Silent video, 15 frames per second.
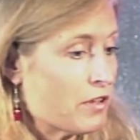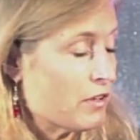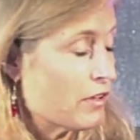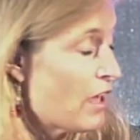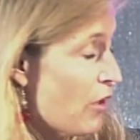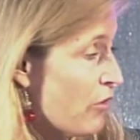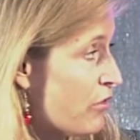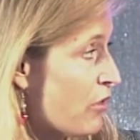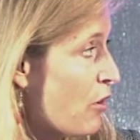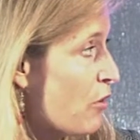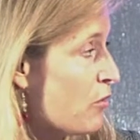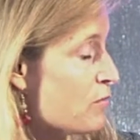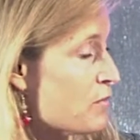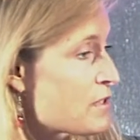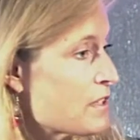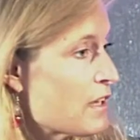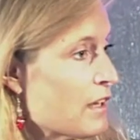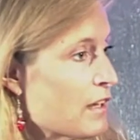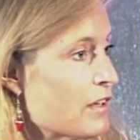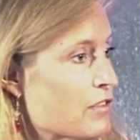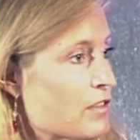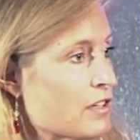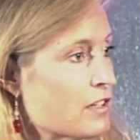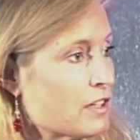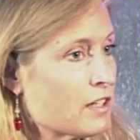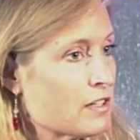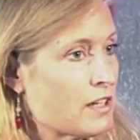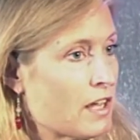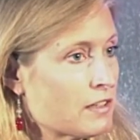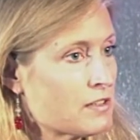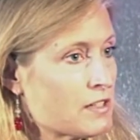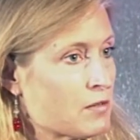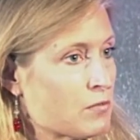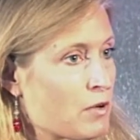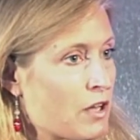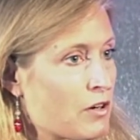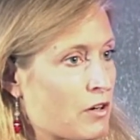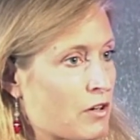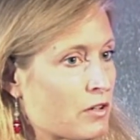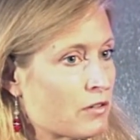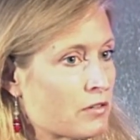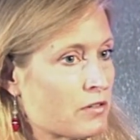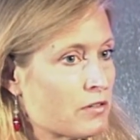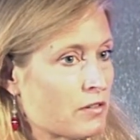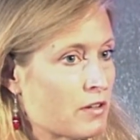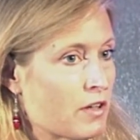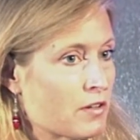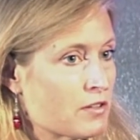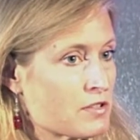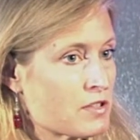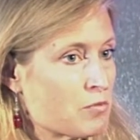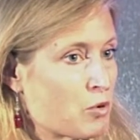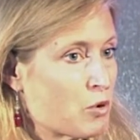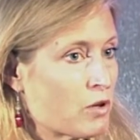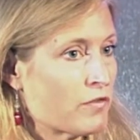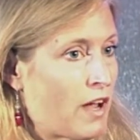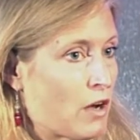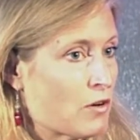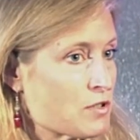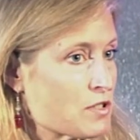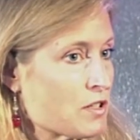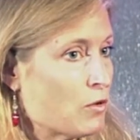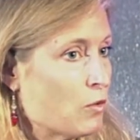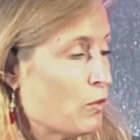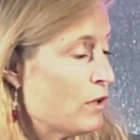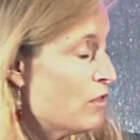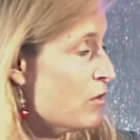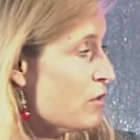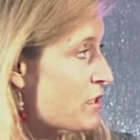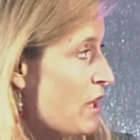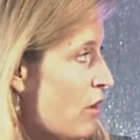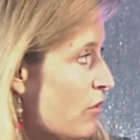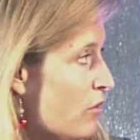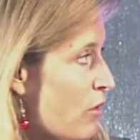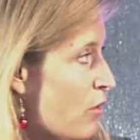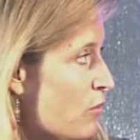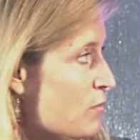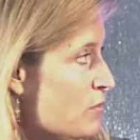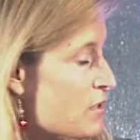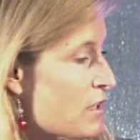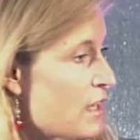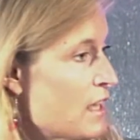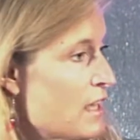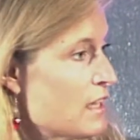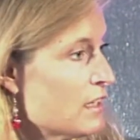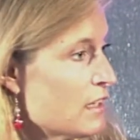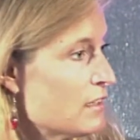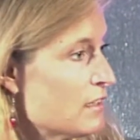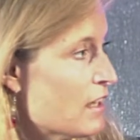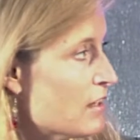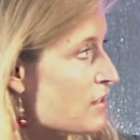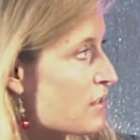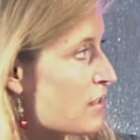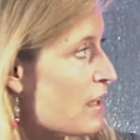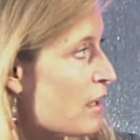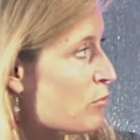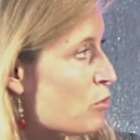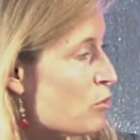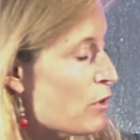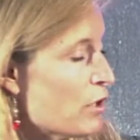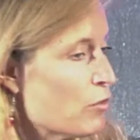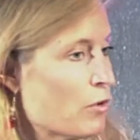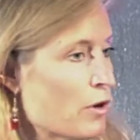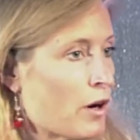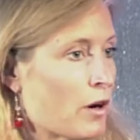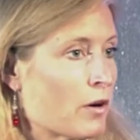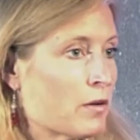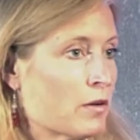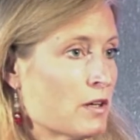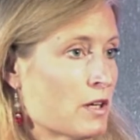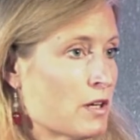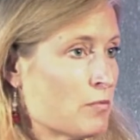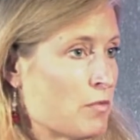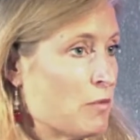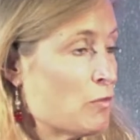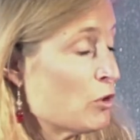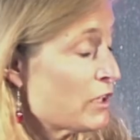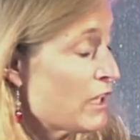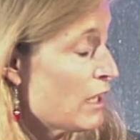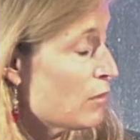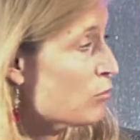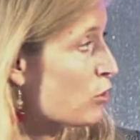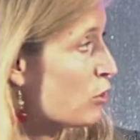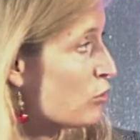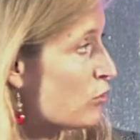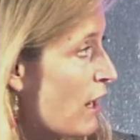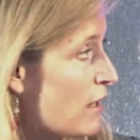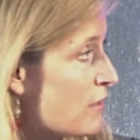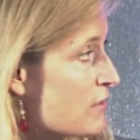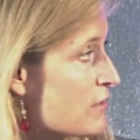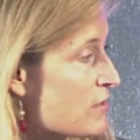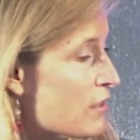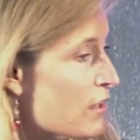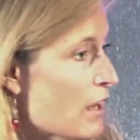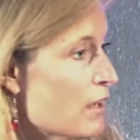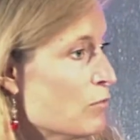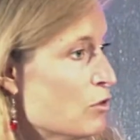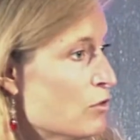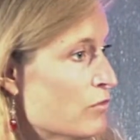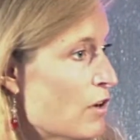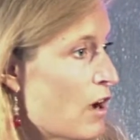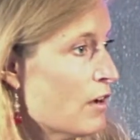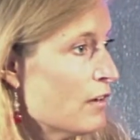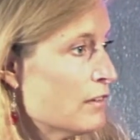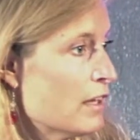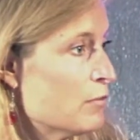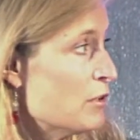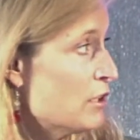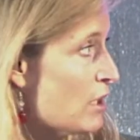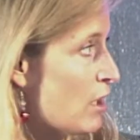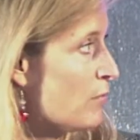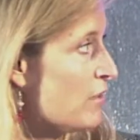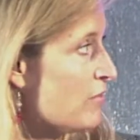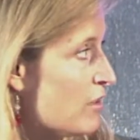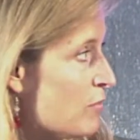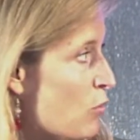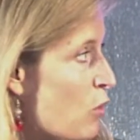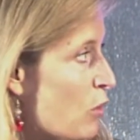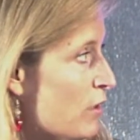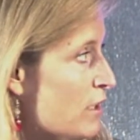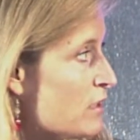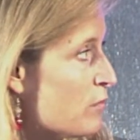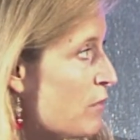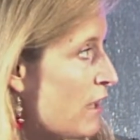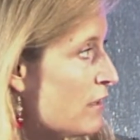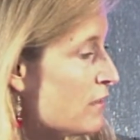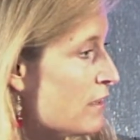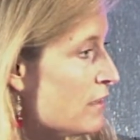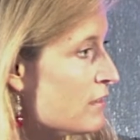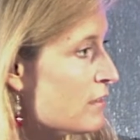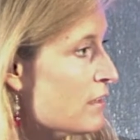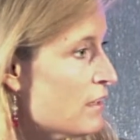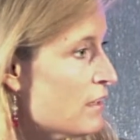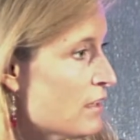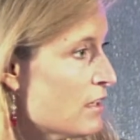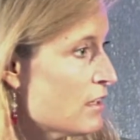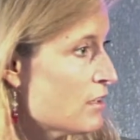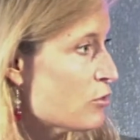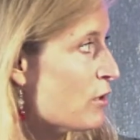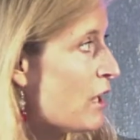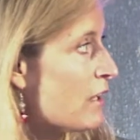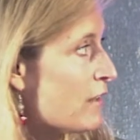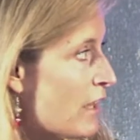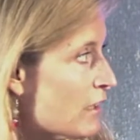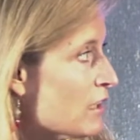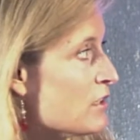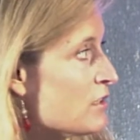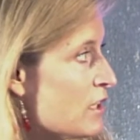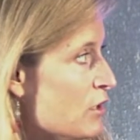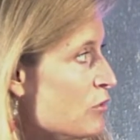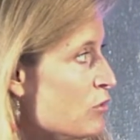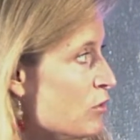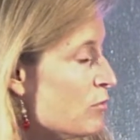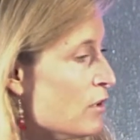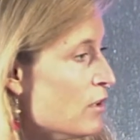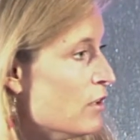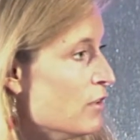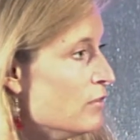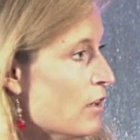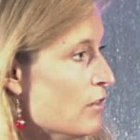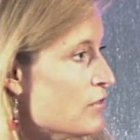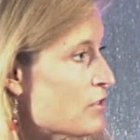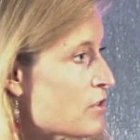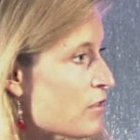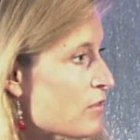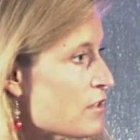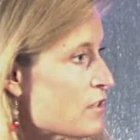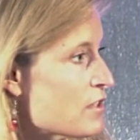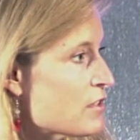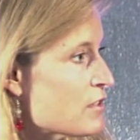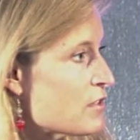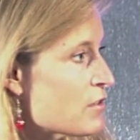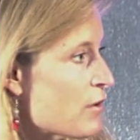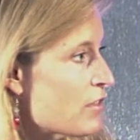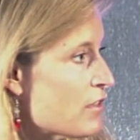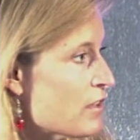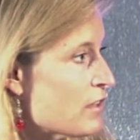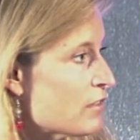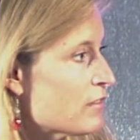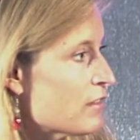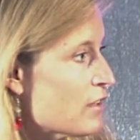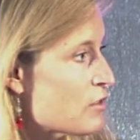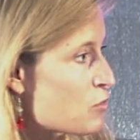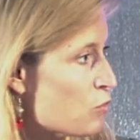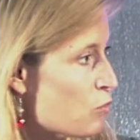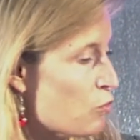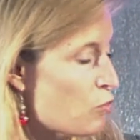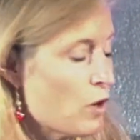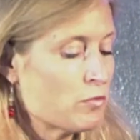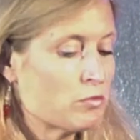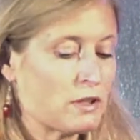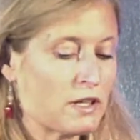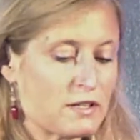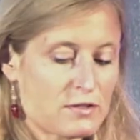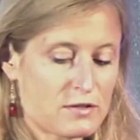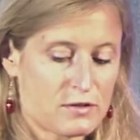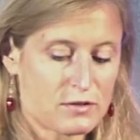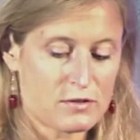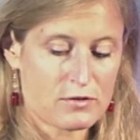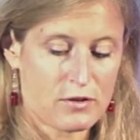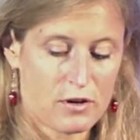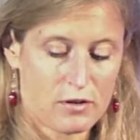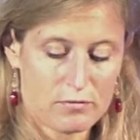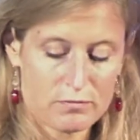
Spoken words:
health homes, and I think connecting better supportive housing with those health homes can get us to that point where people can progress and move on and become even more independent, creating that continuum of services. So I think that's one place to start.